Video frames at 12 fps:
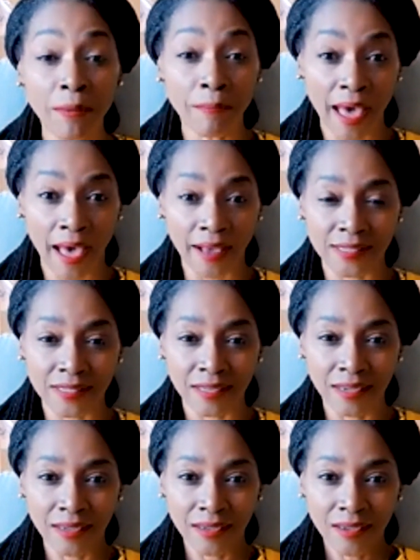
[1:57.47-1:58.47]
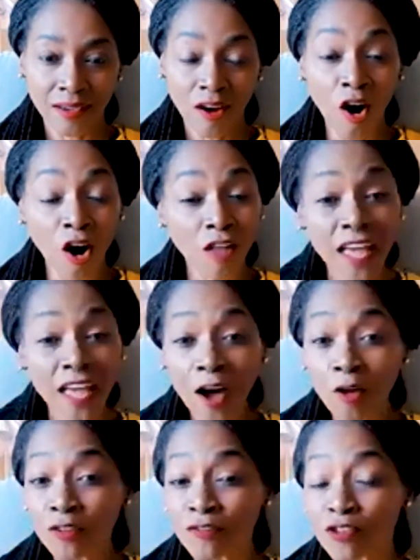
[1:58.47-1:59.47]
impacts on the
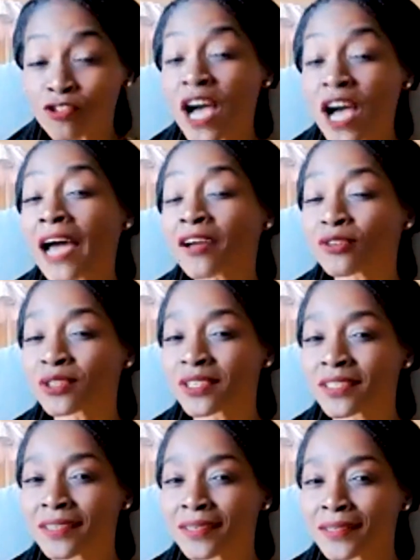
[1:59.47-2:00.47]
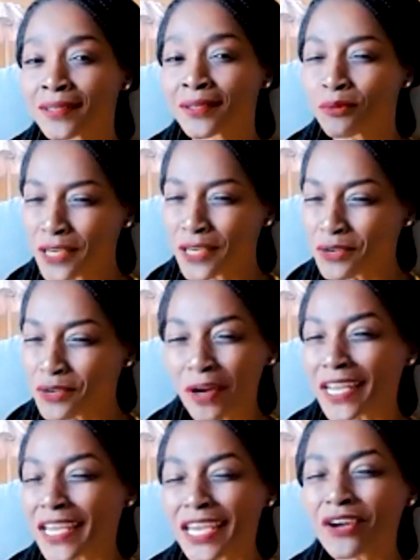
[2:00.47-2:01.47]
health of your child, wouldn't you
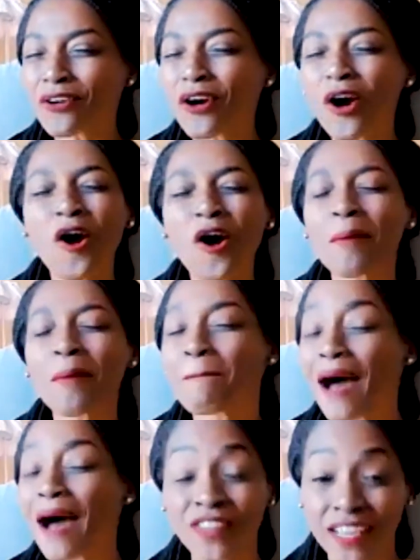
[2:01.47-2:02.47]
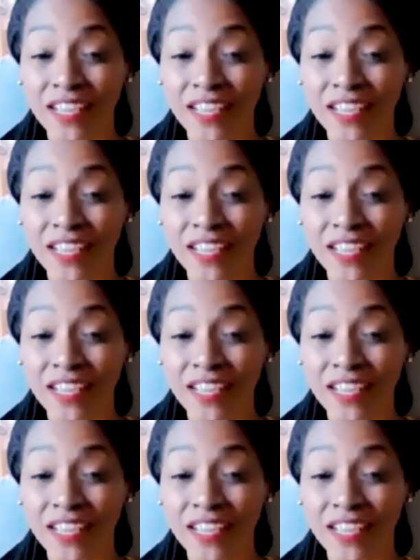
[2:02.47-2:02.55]
want to hear all about